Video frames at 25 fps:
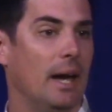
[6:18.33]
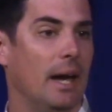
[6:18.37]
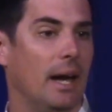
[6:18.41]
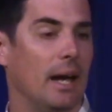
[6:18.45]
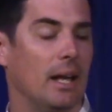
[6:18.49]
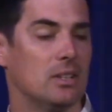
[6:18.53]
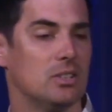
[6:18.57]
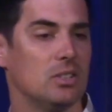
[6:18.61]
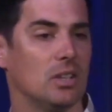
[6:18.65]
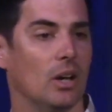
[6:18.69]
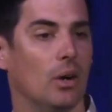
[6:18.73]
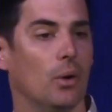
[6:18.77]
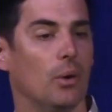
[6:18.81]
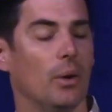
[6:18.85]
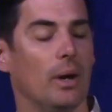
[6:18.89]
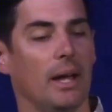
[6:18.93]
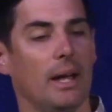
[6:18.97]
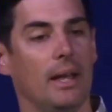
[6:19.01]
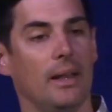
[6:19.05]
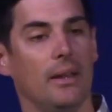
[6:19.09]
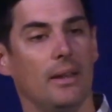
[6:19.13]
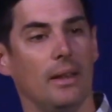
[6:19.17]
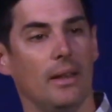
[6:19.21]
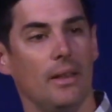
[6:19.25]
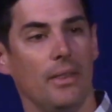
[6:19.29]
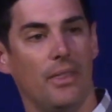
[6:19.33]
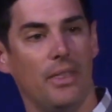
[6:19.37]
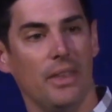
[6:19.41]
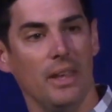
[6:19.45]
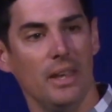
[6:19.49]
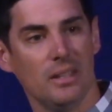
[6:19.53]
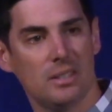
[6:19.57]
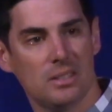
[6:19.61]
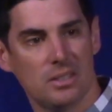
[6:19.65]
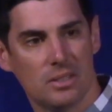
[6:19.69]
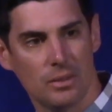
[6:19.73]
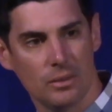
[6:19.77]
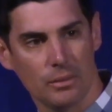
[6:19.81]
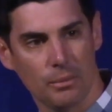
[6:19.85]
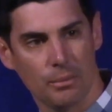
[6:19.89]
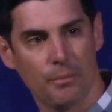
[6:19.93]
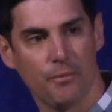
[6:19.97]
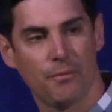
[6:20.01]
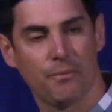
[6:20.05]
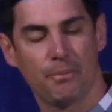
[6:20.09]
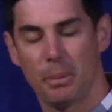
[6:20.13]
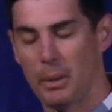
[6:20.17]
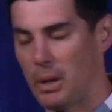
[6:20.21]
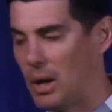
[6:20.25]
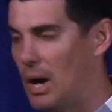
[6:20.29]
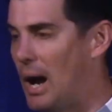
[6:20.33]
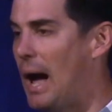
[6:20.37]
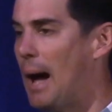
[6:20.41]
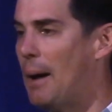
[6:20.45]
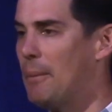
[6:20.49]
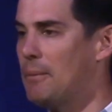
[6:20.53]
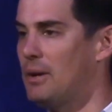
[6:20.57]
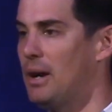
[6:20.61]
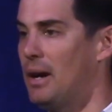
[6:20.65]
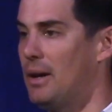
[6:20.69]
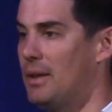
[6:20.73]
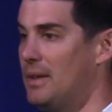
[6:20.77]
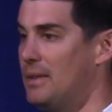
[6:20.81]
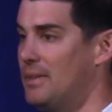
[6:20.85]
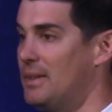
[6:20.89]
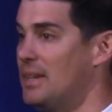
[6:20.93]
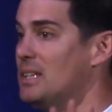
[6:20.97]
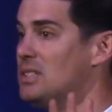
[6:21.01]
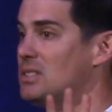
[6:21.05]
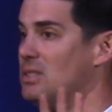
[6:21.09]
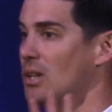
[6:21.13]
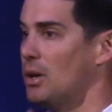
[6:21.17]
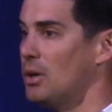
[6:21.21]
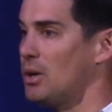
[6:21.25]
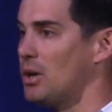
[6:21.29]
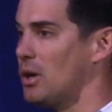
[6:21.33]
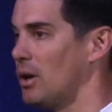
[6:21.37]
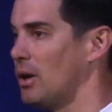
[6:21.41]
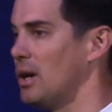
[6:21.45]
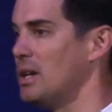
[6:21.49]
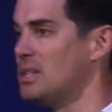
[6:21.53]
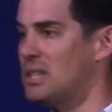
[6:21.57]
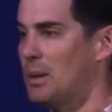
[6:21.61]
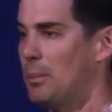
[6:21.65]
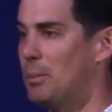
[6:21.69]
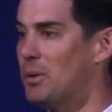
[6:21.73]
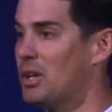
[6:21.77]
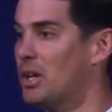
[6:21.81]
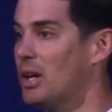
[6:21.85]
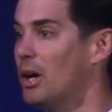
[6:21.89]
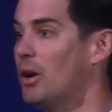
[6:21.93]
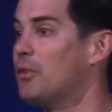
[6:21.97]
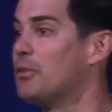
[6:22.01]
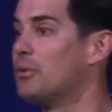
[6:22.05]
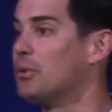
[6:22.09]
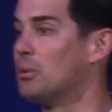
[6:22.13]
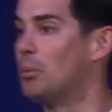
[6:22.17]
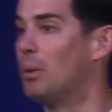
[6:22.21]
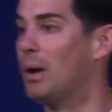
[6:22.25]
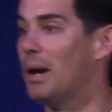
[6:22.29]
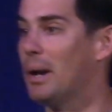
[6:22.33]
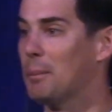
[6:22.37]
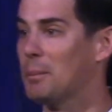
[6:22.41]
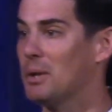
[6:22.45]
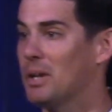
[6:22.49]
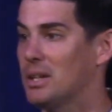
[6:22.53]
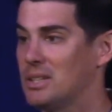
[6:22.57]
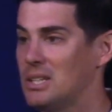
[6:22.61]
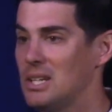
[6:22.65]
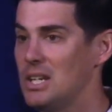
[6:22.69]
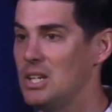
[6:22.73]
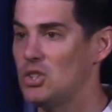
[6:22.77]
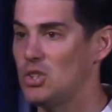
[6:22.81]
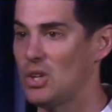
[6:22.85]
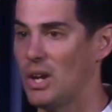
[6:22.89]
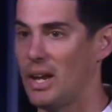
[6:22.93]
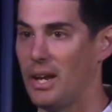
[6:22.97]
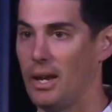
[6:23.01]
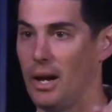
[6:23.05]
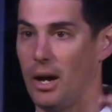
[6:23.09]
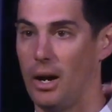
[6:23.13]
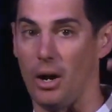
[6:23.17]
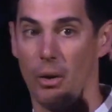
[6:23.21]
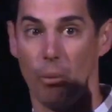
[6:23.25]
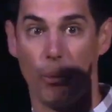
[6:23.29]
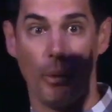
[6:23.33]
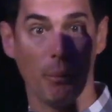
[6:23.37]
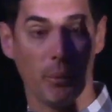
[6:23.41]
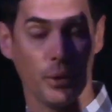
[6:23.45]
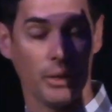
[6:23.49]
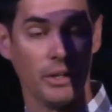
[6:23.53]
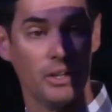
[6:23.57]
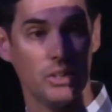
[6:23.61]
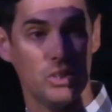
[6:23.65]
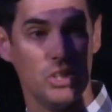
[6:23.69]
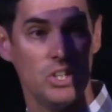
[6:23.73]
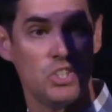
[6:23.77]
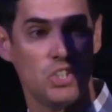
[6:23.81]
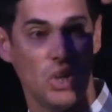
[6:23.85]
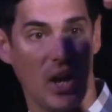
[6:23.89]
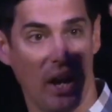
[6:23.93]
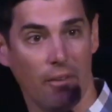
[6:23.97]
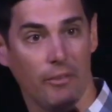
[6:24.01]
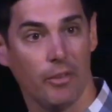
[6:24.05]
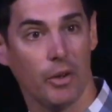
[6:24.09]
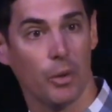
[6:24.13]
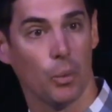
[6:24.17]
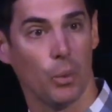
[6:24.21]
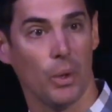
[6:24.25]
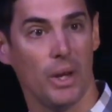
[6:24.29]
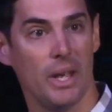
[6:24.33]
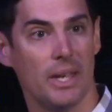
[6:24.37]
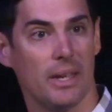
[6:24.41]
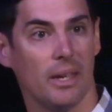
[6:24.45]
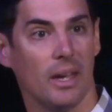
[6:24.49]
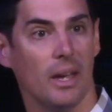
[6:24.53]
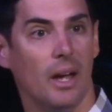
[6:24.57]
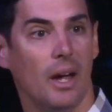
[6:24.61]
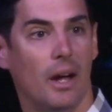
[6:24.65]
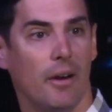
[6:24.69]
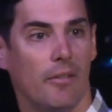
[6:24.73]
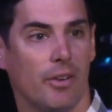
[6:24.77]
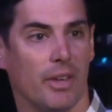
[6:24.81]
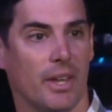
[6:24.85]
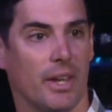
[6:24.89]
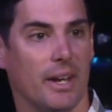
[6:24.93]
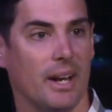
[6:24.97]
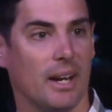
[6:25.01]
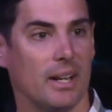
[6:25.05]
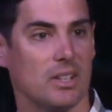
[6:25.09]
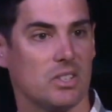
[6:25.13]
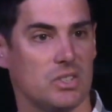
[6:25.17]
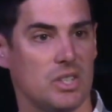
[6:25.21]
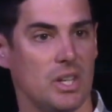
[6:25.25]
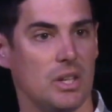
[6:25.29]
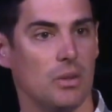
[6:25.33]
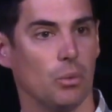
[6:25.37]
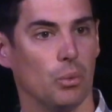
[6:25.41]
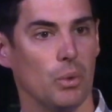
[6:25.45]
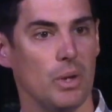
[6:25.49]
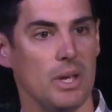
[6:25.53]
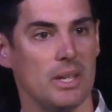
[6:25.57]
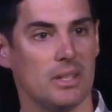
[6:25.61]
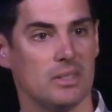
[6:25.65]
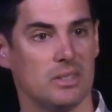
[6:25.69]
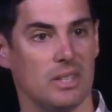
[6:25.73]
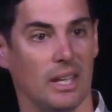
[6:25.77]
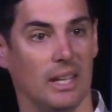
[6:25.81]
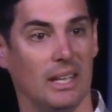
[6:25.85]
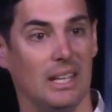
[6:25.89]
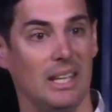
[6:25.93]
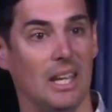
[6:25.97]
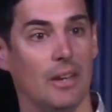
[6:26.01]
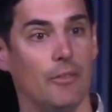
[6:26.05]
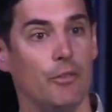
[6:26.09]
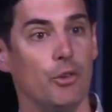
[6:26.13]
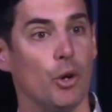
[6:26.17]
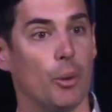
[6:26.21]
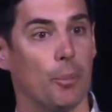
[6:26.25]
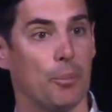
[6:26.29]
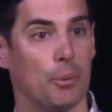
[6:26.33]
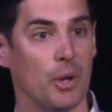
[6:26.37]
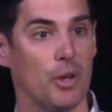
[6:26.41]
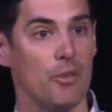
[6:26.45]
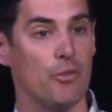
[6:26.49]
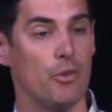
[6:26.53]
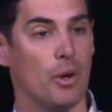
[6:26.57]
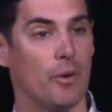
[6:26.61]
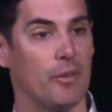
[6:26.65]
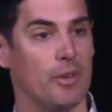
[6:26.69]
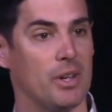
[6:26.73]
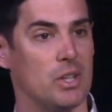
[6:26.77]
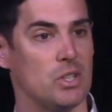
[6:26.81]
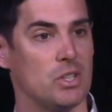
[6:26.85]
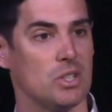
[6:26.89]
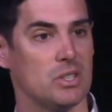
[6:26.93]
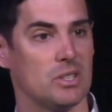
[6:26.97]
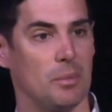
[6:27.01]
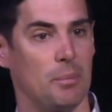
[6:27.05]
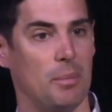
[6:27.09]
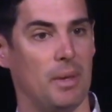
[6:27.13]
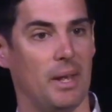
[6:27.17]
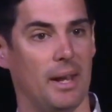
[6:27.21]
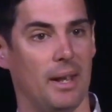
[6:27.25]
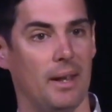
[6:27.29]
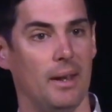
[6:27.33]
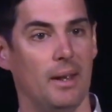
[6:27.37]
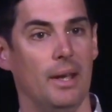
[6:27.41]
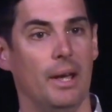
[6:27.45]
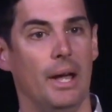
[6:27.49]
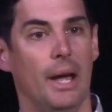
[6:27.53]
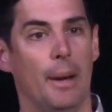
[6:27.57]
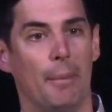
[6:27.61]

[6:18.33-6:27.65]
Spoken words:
And so in this occurrence, I'm going to go through what I'm going to teach, or what we're going to teach every week for the next 10 weeks, and give you a preview of it in just a minute.